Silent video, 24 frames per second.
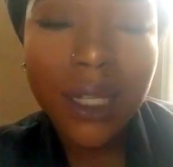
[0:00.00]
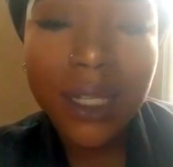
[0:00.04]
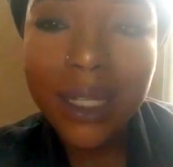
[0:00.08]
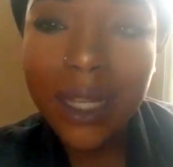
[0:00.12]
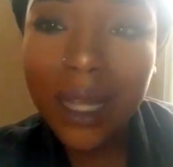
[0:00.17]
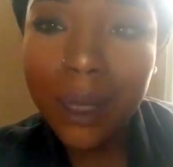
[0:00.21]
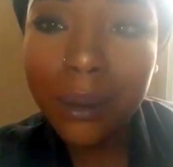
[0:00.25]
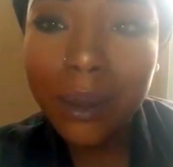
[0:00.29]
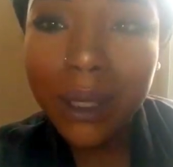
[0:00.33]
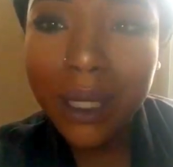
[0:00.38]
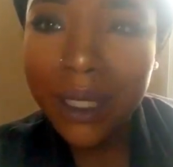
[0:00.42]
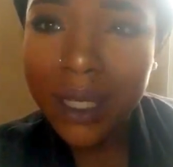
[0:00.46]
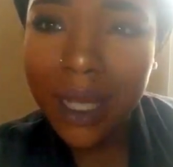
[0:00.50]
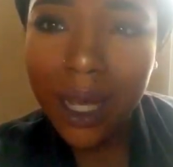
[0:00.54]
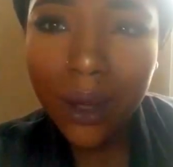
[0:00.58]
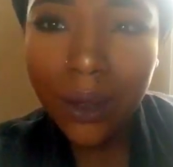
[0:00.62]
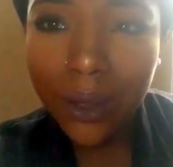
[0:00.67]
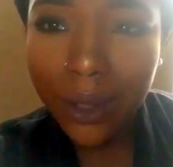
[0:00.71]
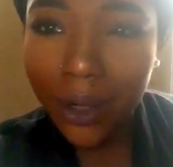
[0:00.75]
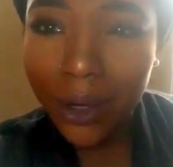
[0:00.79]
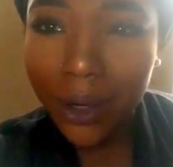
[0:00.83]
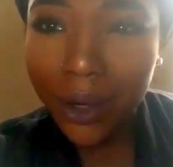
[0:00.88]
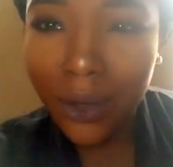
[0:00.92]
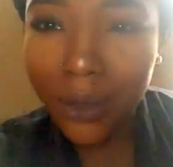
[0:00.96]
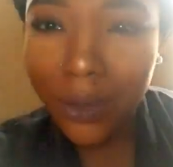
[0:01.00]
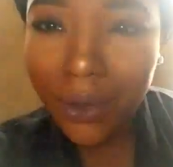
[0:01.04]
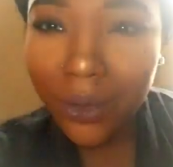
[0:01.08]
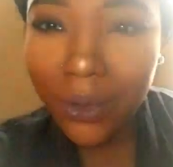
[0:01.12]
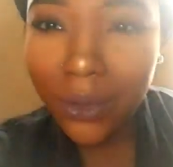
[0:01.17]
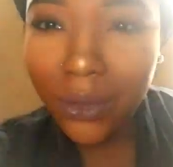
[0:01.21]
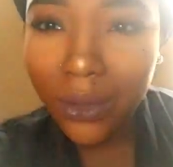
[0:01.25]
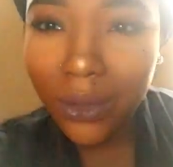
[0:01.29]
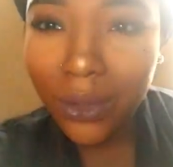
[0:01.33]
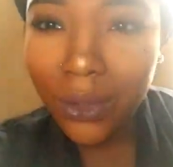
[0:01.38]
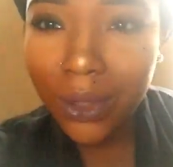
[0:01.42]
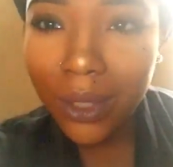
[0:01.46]
Debbie Downer.
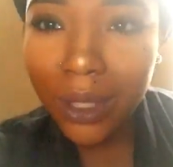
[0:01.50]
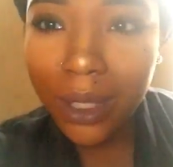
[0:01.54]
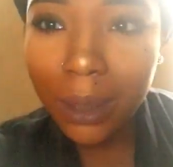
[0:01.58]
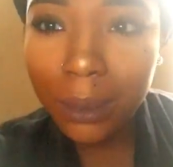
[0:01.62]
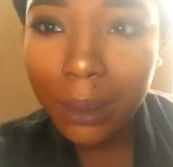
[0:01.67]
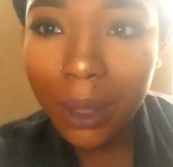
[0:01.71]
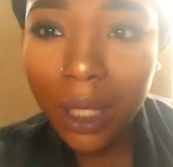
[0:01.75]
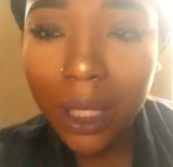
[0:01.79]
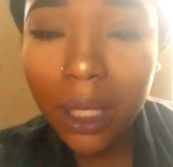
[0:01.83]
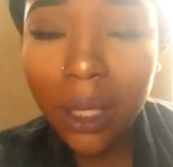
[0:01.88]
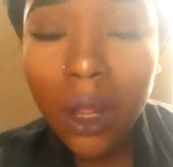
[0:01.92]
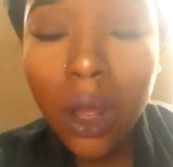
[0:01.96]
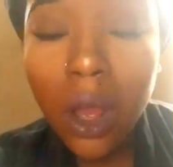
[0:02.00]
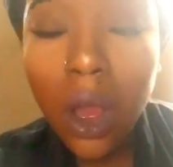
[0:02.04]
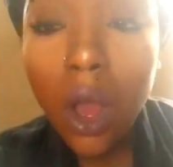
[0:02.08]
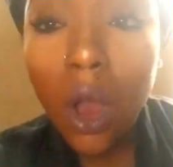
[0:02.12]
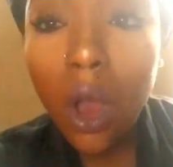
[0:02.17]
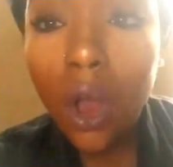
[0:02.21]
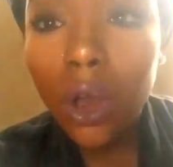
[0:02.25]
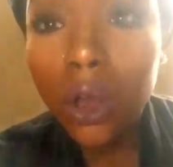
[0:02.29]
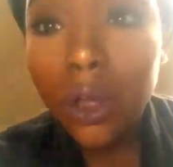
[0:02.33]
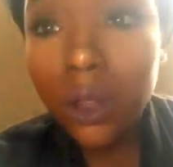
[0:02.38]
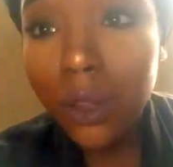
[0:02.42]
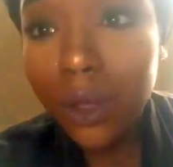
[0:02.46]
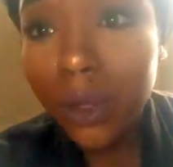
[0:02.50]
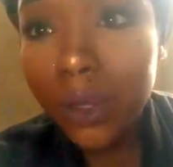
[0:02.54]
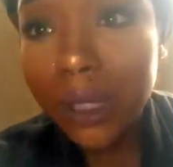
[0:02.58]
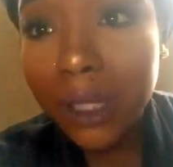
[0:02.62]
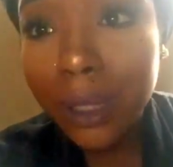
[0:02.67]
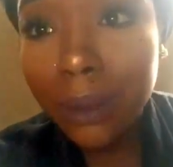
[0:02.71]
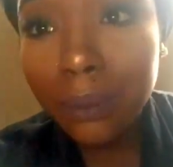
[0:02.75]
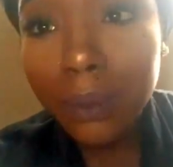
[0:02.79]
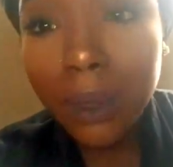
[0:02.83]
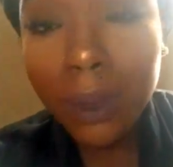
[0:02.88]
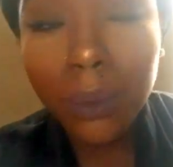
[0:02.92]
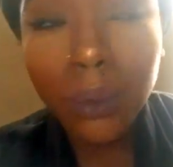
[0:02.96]
You know what I mean? Although
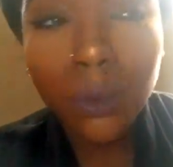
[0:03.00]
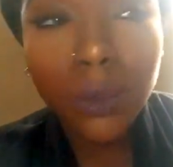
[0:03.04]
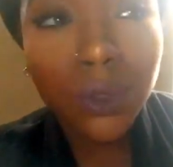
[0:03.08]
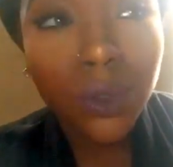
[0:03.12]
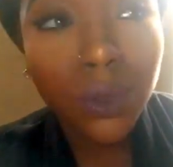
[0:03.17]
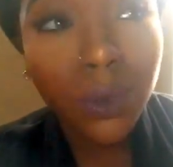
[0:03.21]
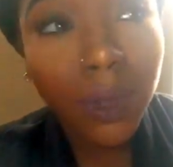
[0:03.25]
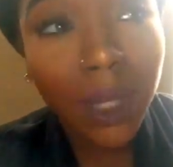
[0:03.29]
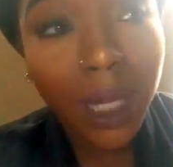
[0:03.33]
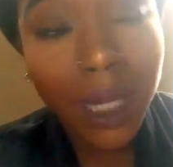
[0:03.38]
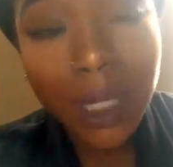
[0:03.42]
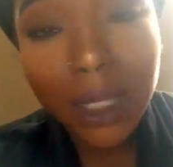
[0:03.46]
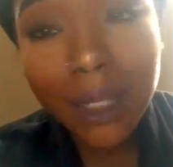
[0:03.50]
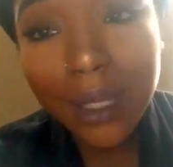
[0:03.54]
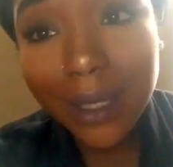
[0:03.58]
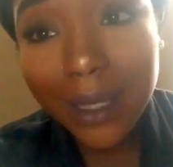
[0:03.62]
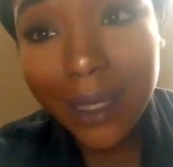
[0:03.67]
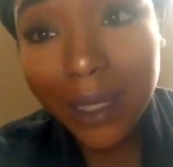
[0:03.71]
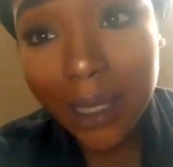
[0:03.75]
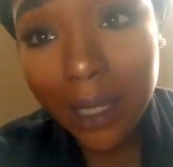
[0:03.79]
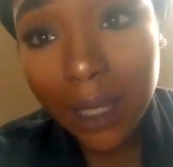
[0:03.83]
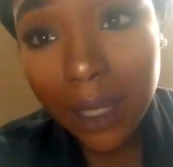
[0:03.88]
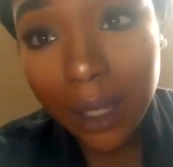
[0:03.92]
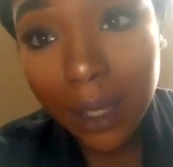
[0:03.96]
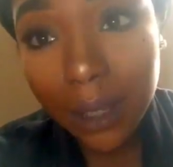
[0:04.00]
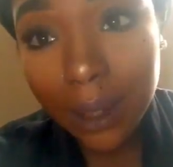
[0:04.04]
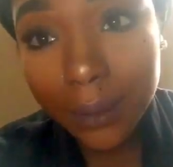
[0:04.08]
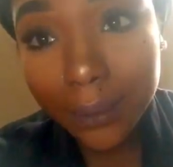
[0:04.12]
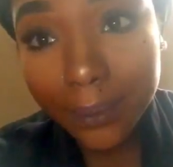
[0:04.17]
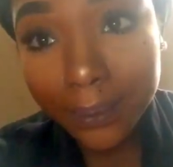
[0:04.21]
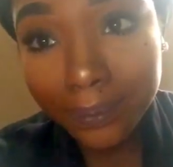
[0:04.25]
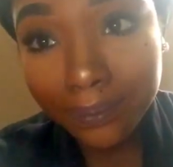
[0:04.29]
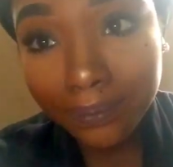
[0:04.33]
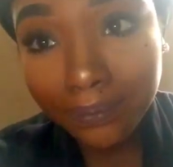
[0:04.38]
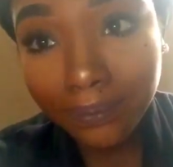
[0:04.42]
some people do like to see,